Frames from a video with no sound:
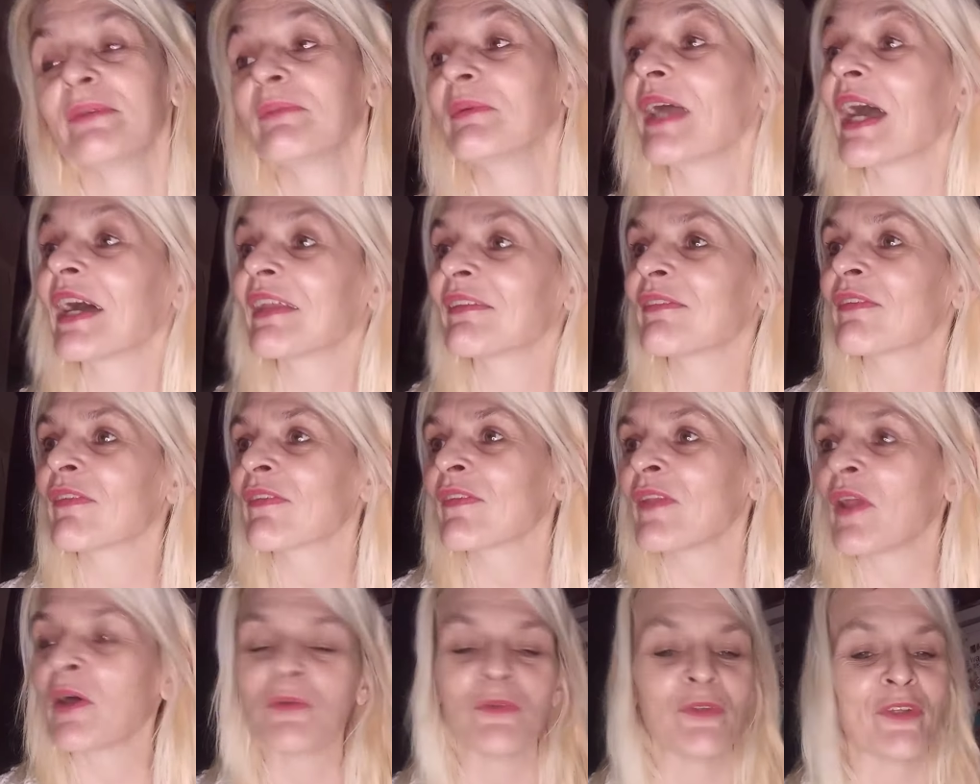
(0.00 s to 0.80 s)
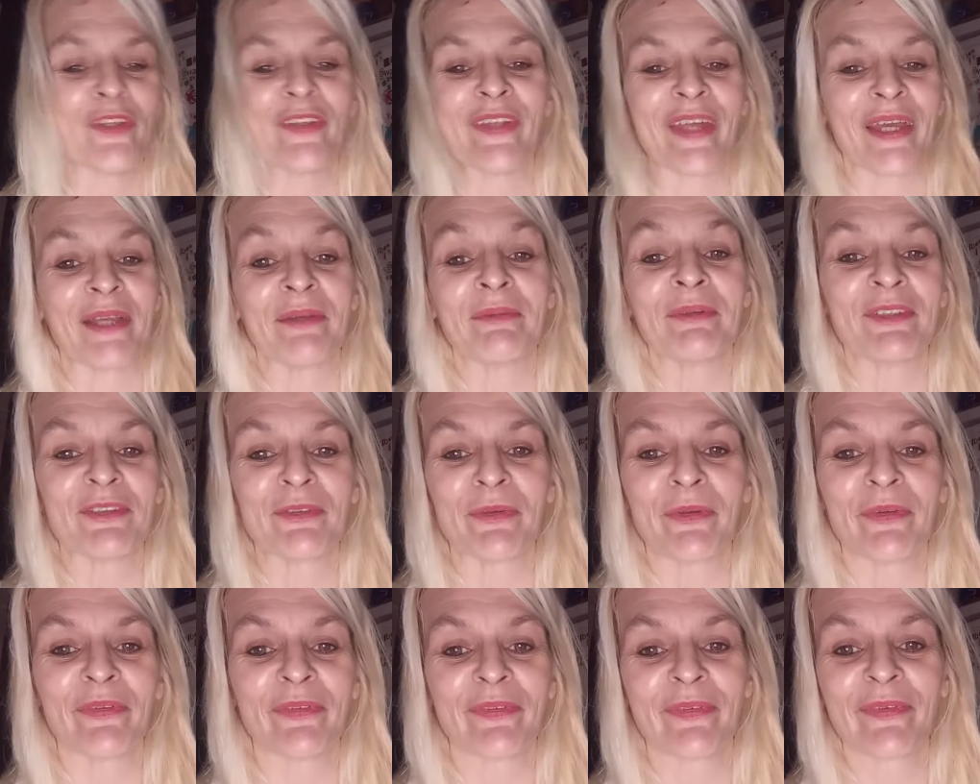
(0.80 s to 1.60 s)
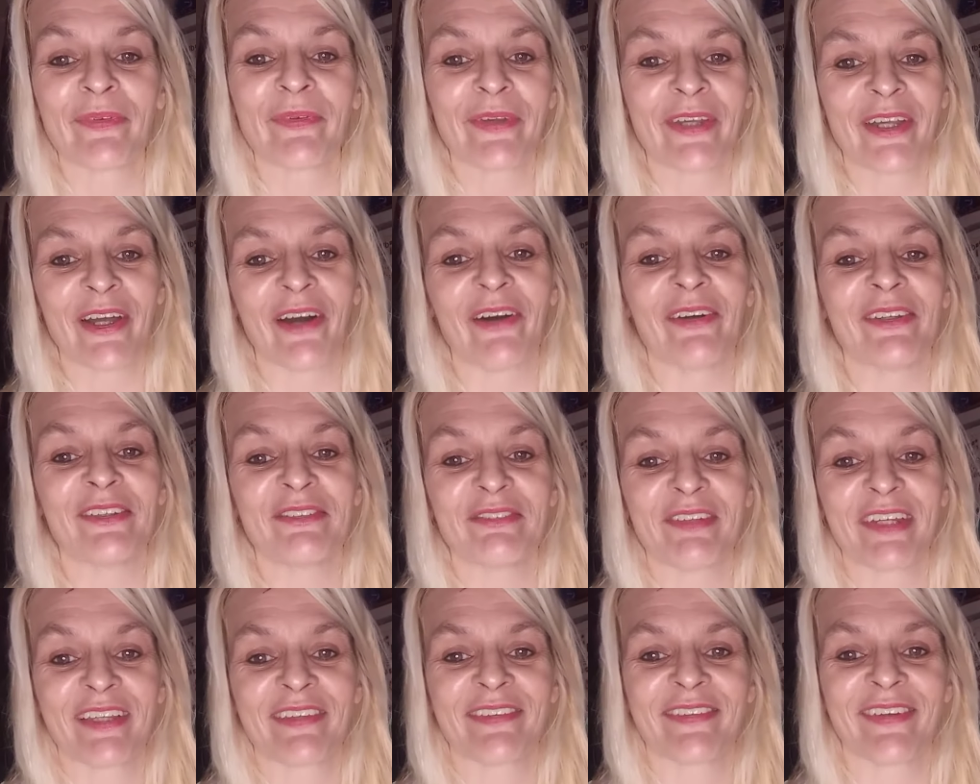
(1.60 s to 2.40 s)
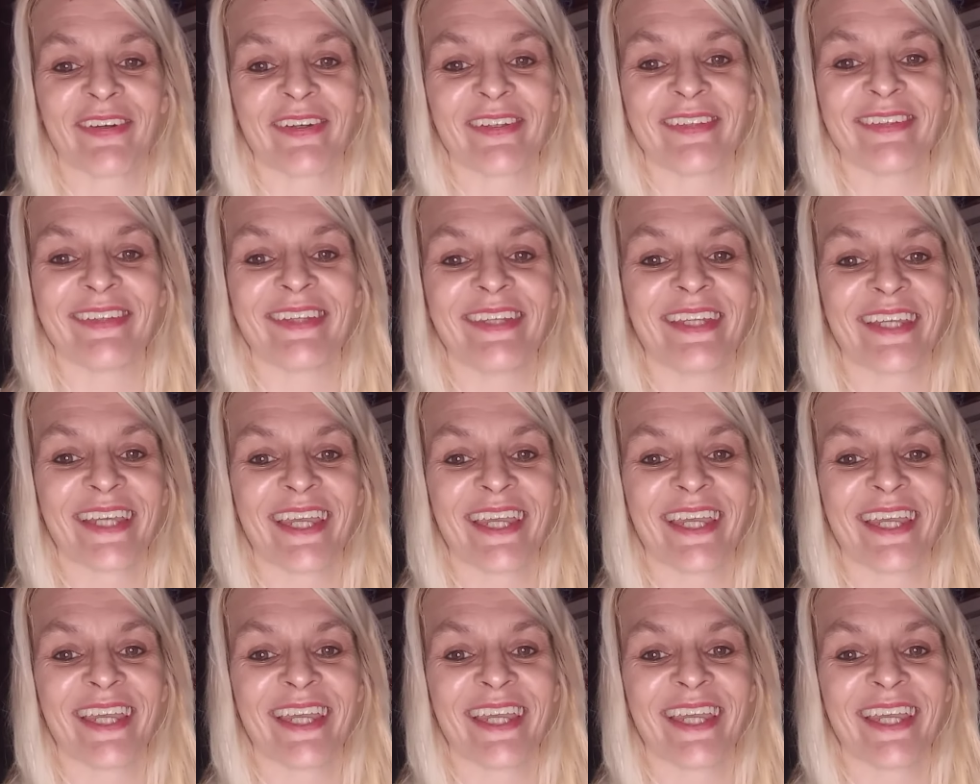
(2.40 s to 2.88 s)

we had snow today, which was kind of exciting.